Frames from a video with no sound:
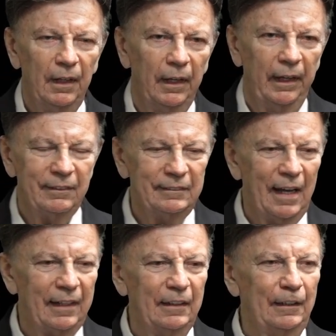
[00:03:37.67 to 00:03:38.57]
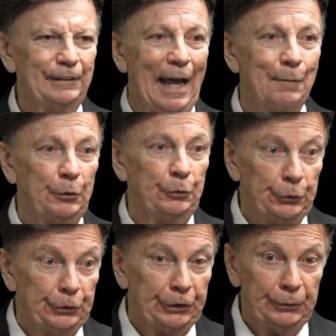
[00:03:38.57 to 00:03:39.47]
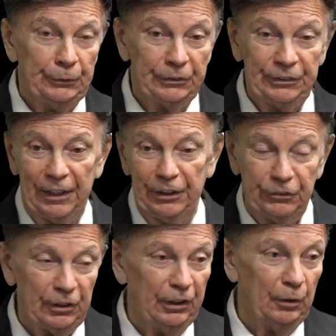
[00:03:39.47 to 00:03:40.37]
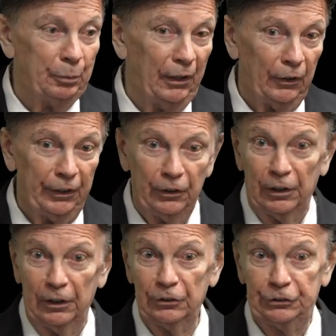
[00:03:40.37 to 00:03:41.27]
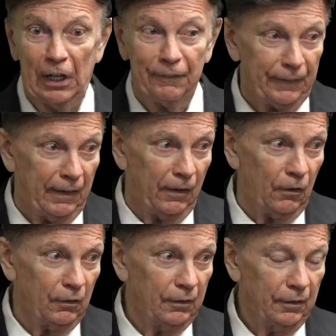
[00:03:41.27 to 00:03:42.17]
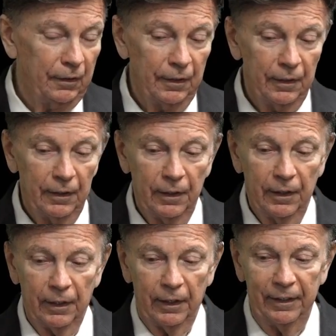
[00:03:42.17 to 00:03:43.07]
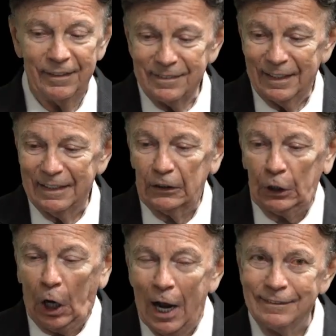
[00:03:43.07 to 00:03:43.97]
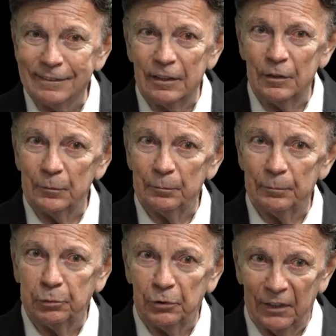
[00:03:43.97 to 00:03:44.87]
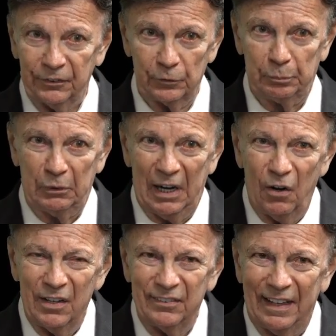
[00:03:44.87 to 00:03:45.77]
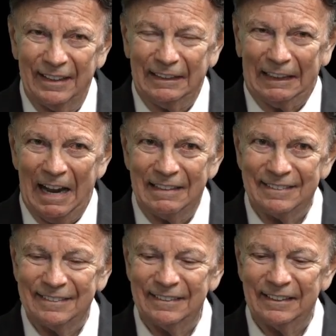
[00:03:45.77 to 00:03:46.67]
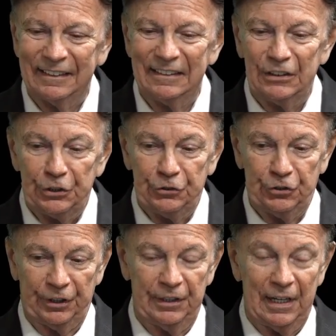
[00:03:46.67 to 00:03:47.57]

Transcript: It's not a little dabble, do you? It's not just a little prayer here and a little shot there. It is a constant presence. Prayer is a constant condition.